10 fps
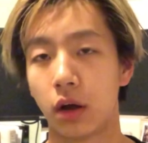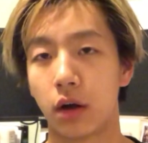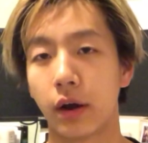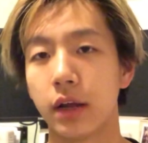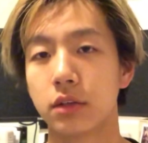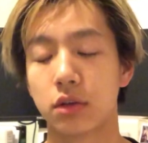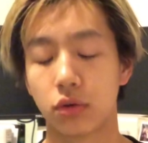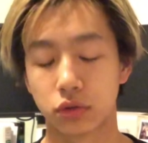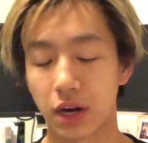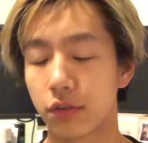All right, so
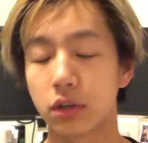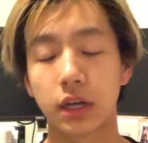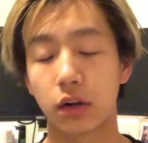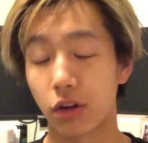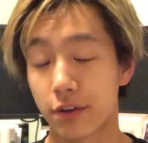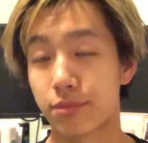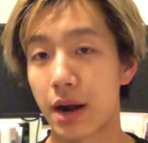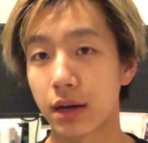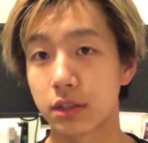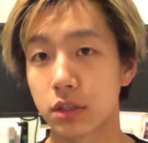driver get a lot of
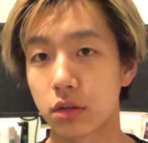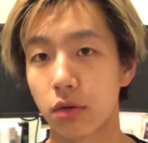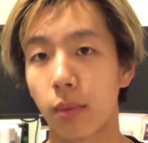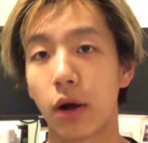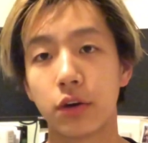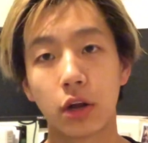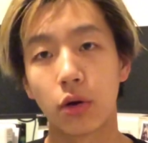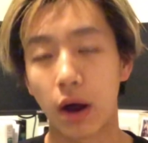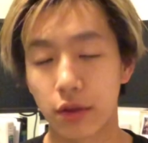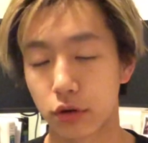practice into the robot,
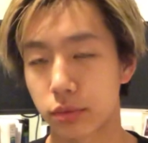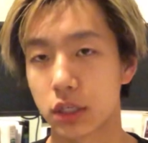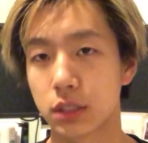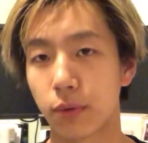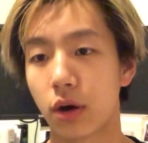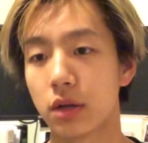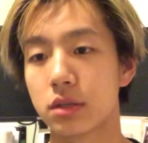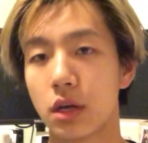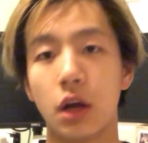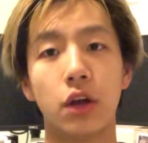know how the robot
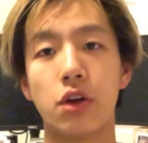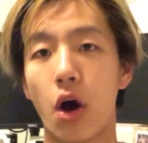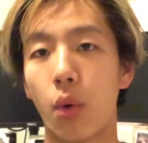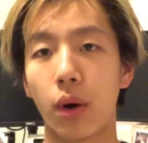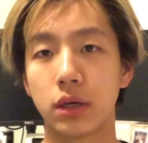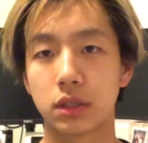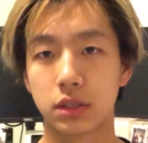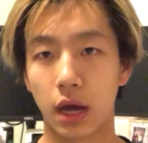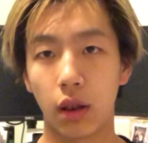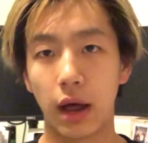responds, know when to
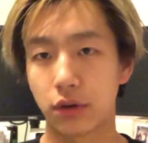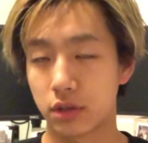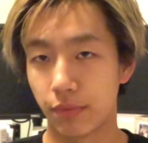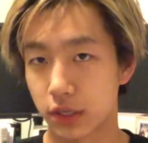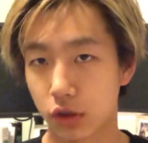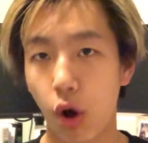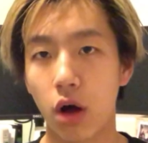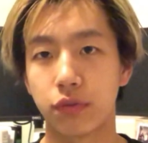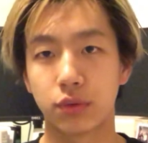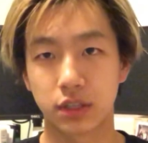tell how something's
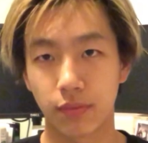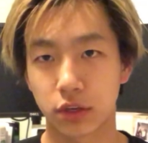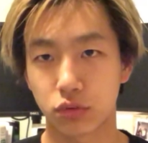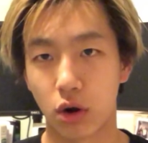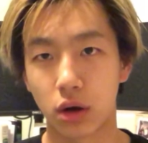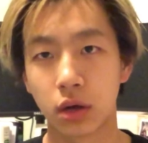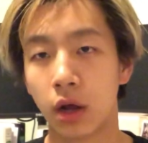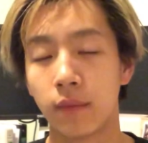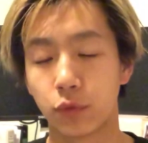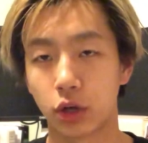off, when something's wrong,
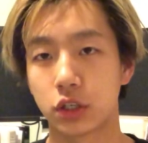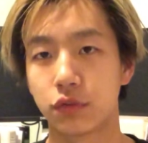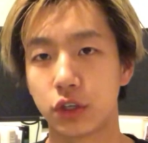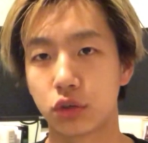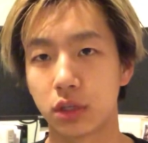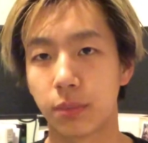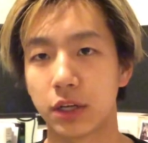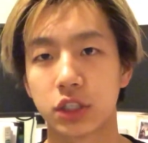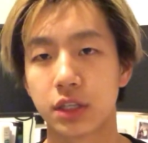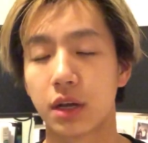not just visually, by
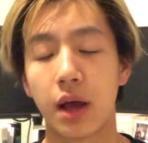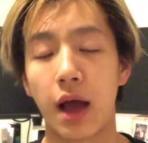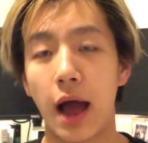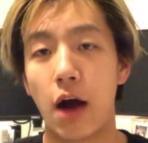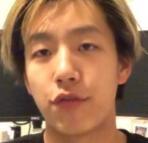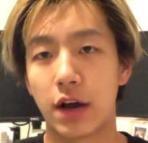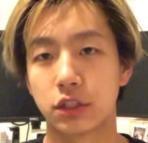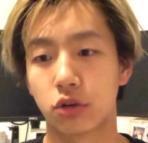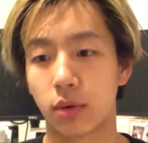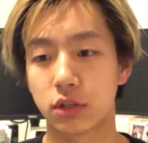just how
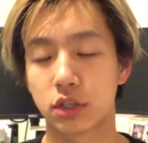fast the robot's